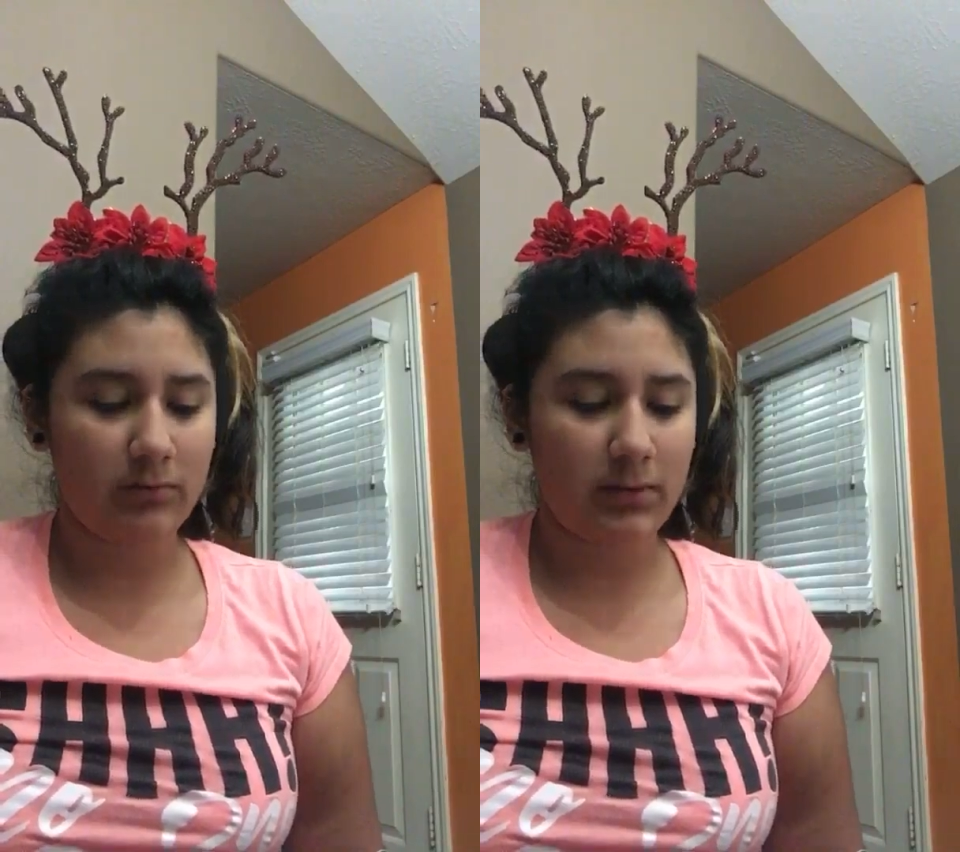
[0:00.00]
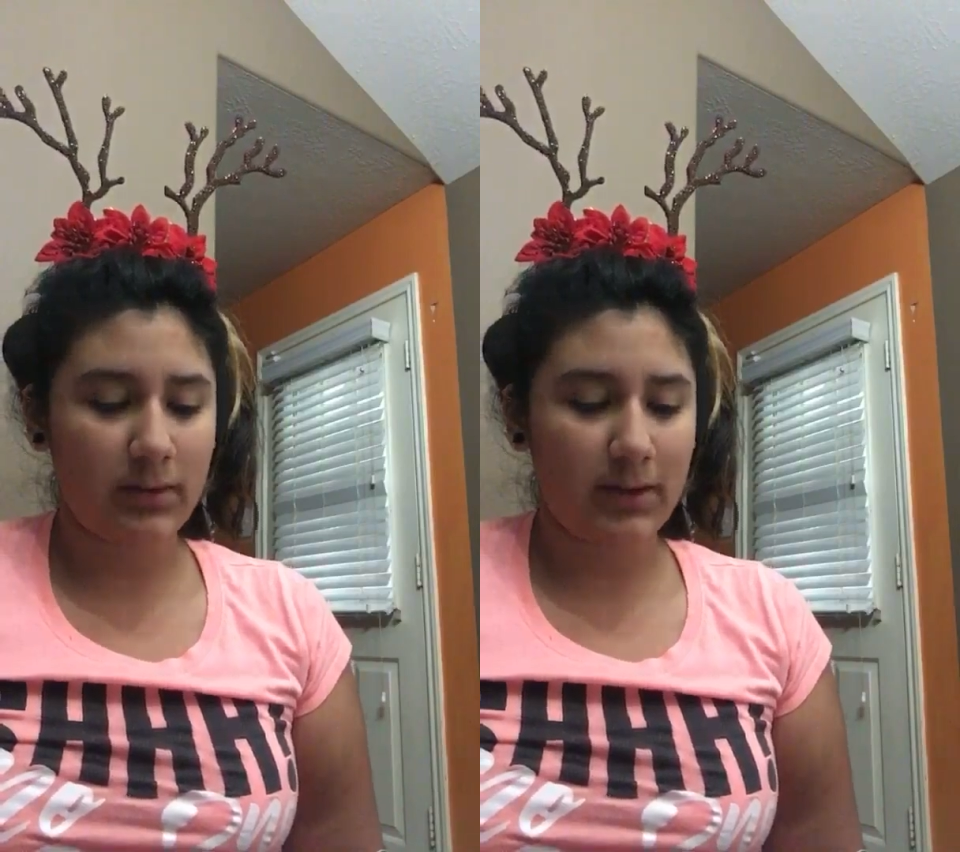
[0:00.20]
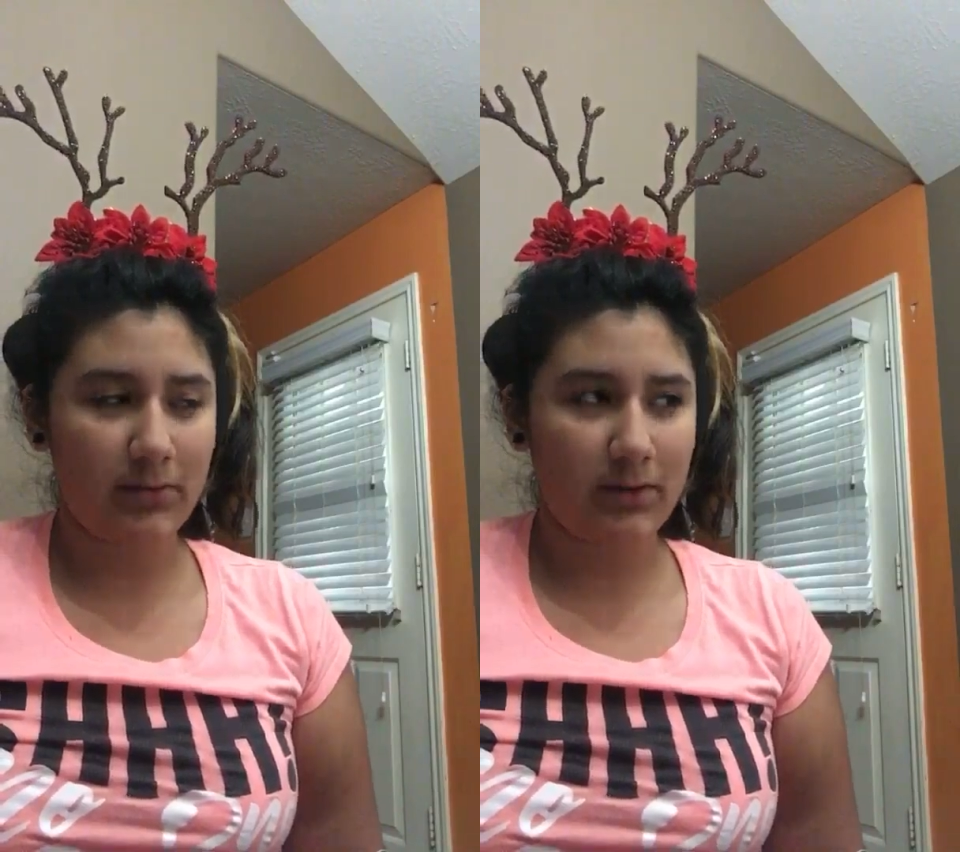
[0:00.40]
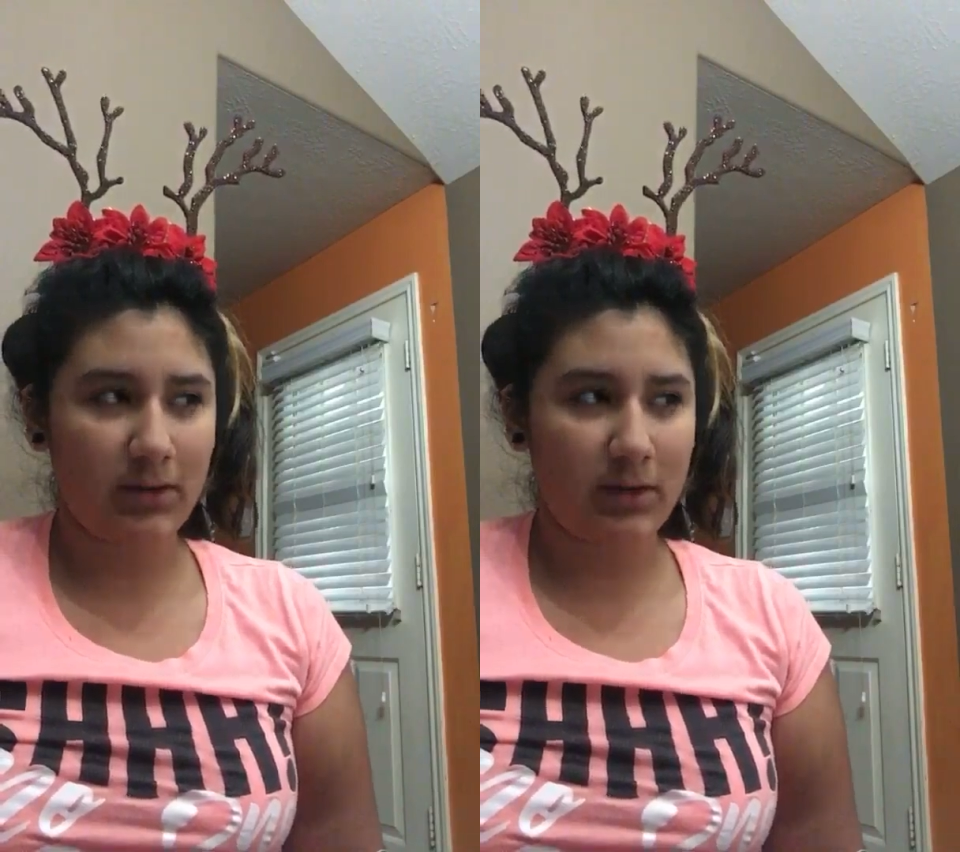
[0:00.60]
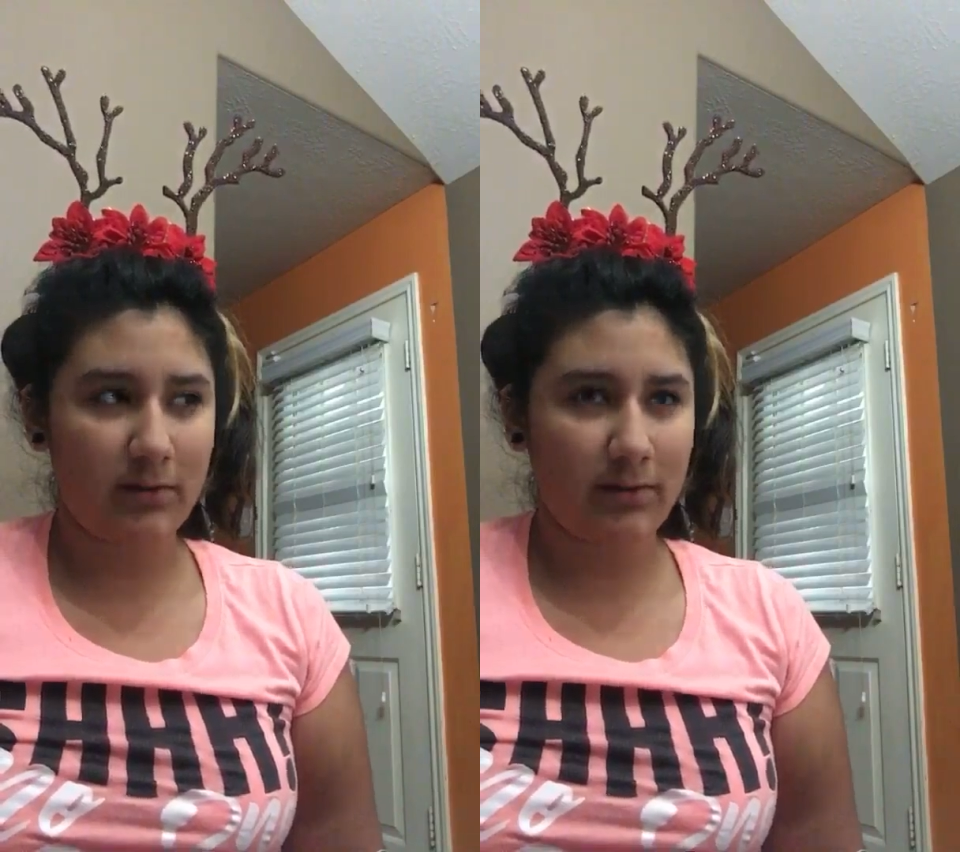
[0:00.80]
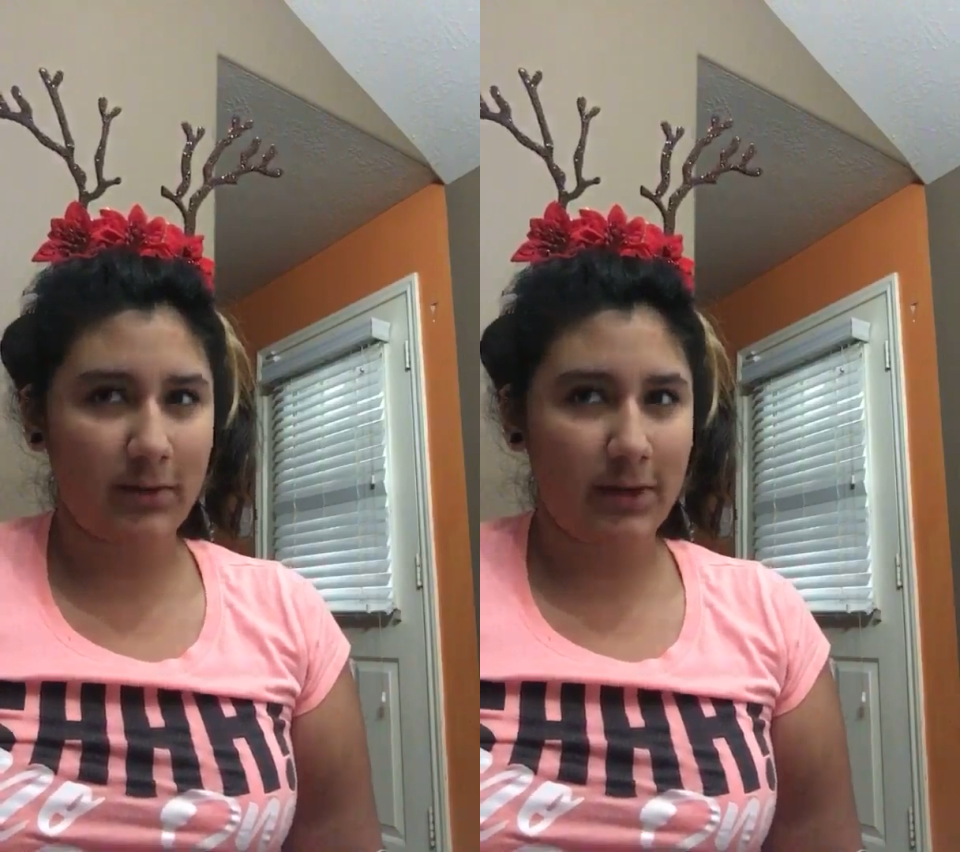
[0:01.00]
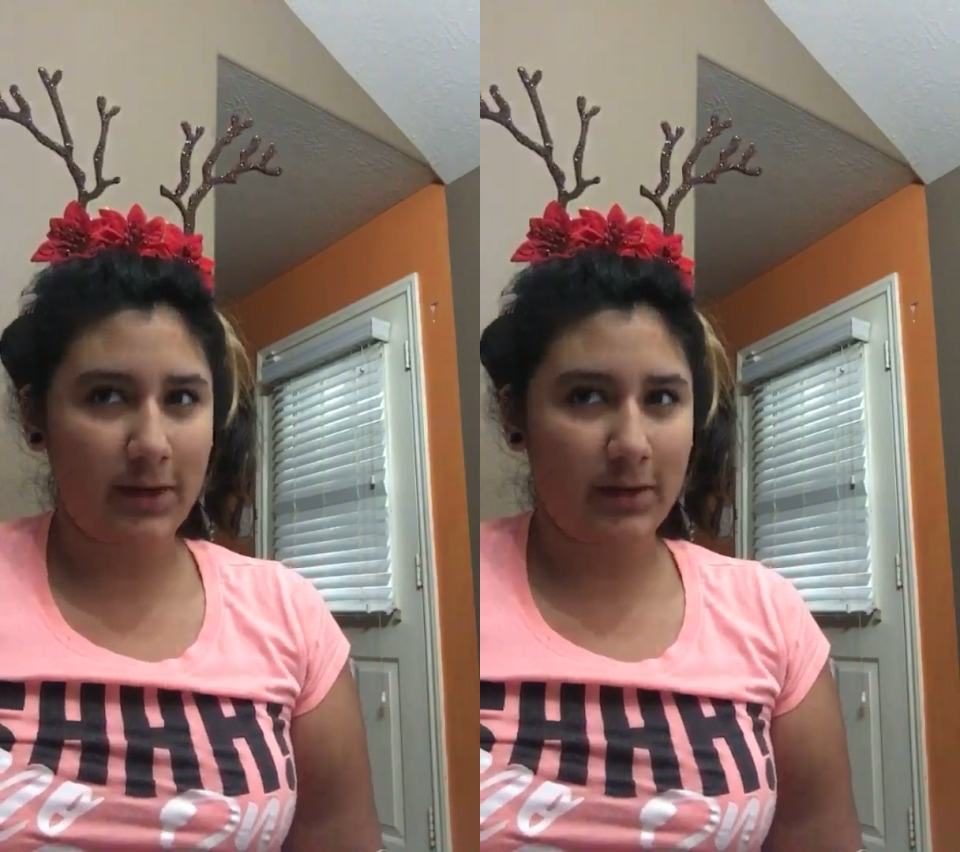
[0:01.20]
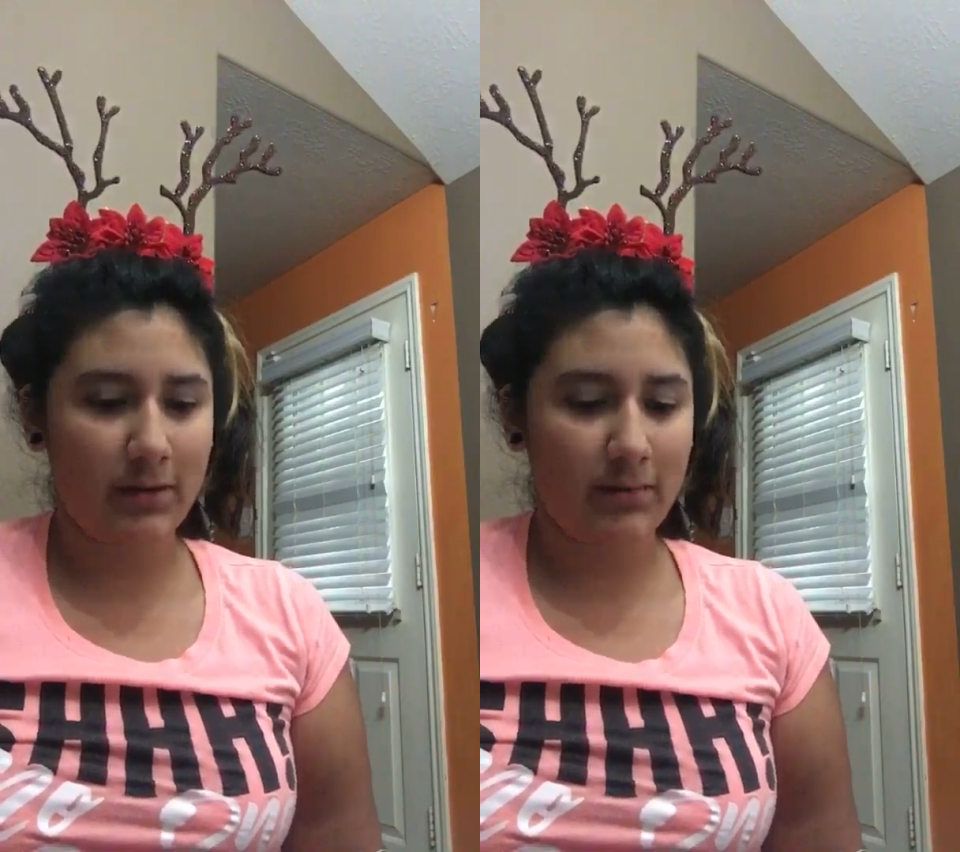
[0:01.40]
but that would cover
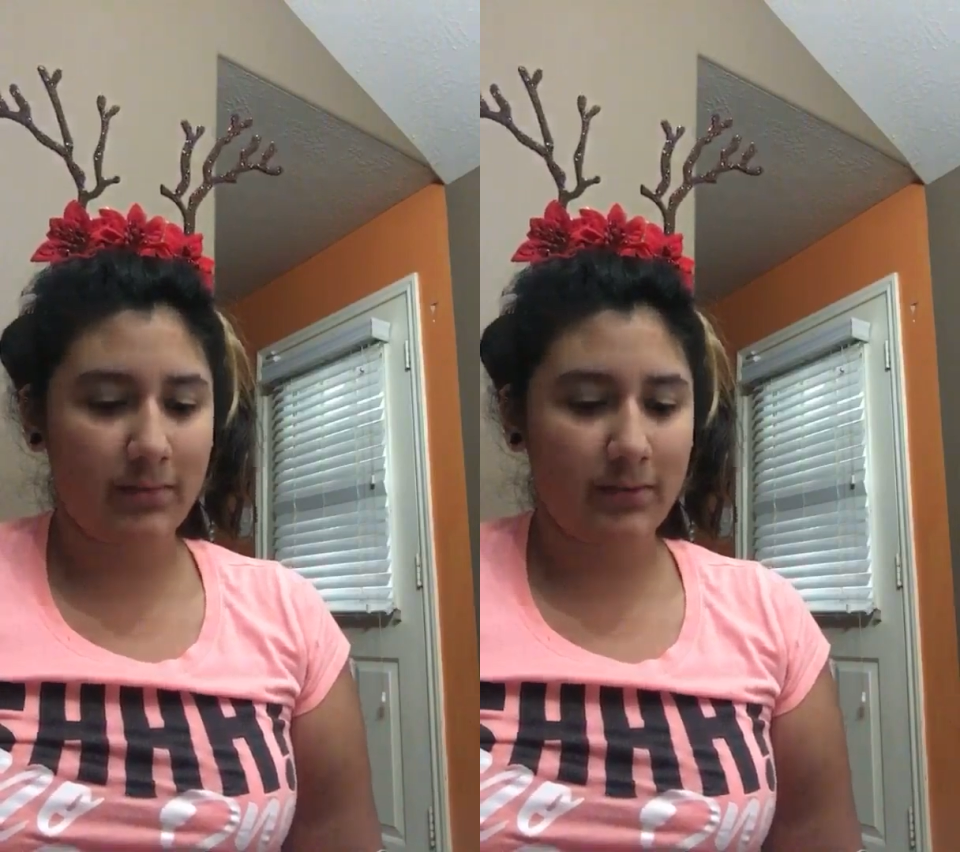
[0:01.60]
that up.